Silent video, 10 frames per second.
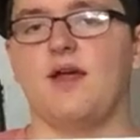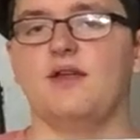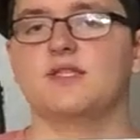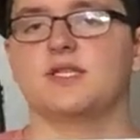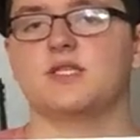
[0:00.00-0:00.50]

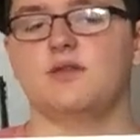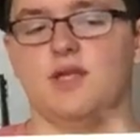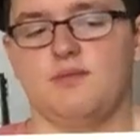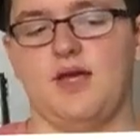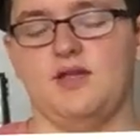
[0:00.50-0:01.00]
battling system,
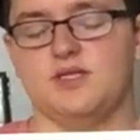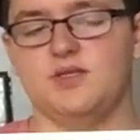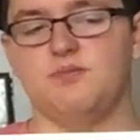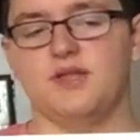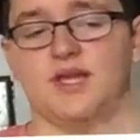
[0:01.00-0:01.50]
not the battling
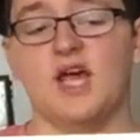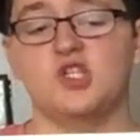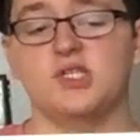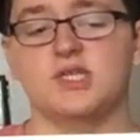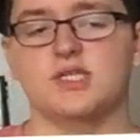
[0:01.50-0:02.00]
system, but the
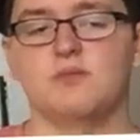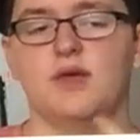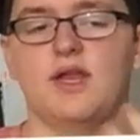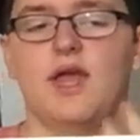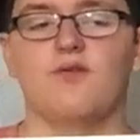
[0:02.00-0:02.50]
catching system
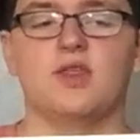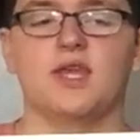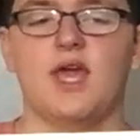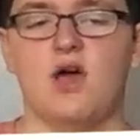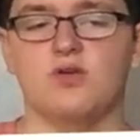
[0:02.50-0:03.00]
and
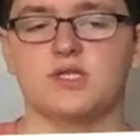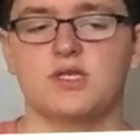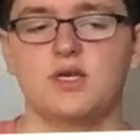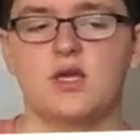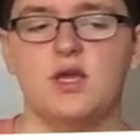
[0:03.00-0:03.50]
everything
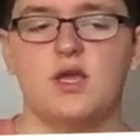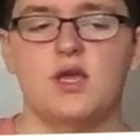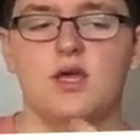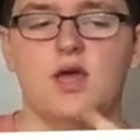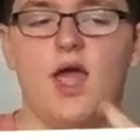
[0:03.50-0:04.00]
else,
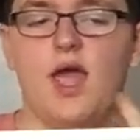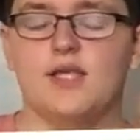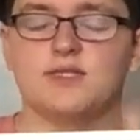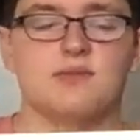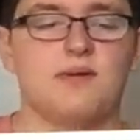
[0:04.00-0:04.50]

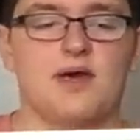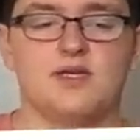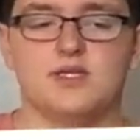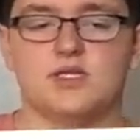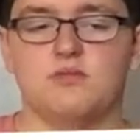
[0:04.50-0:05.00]
and some of the
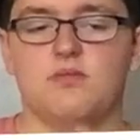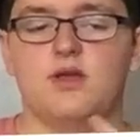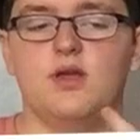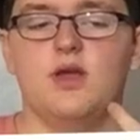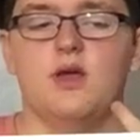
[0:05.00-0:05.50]
battling system.
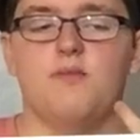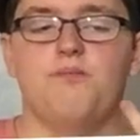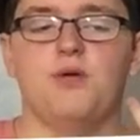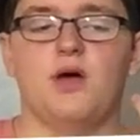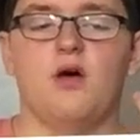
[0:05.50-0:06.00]

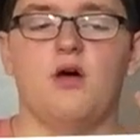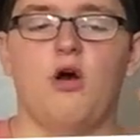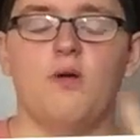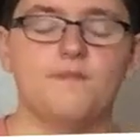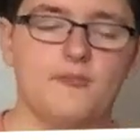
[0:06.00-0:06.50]
But
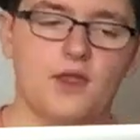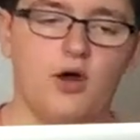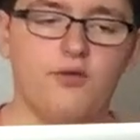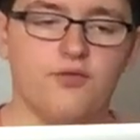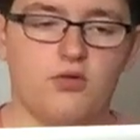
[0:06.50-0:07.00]

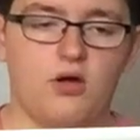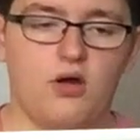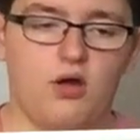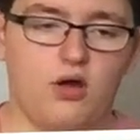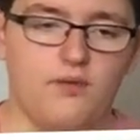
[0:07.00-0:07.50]

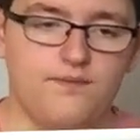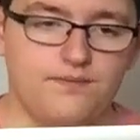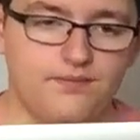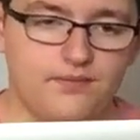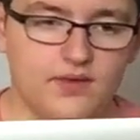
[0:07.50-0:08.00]
overall,
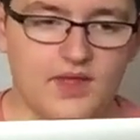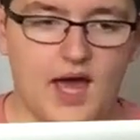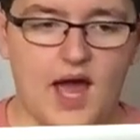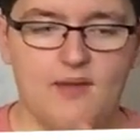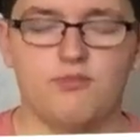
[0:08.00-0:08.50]

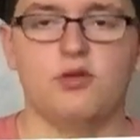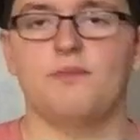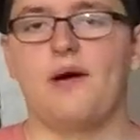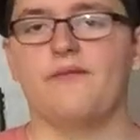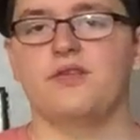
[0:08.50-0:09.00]
I'm
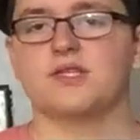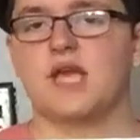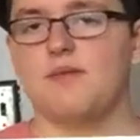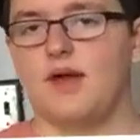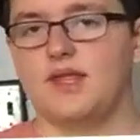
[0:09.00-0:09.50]
really pumped for this
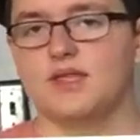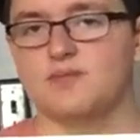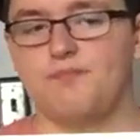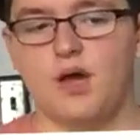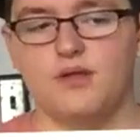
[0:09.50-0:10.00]
game. I think
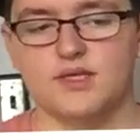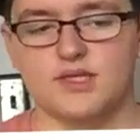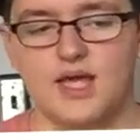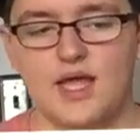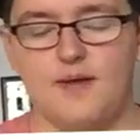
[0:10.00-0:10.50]
this
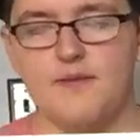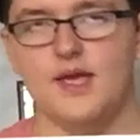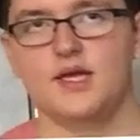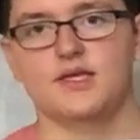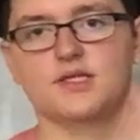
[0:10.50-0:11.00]
game
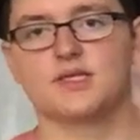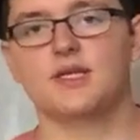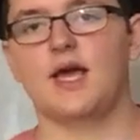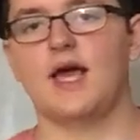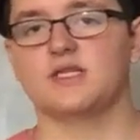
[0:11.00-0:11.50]

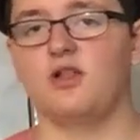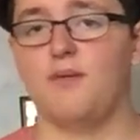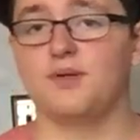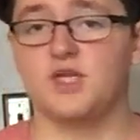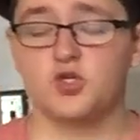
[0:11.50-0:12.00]
has a lot
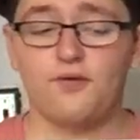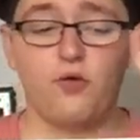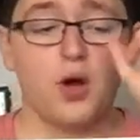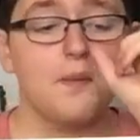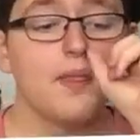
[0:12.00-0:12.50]
of potential
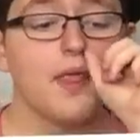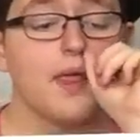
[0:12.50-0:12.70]
for it,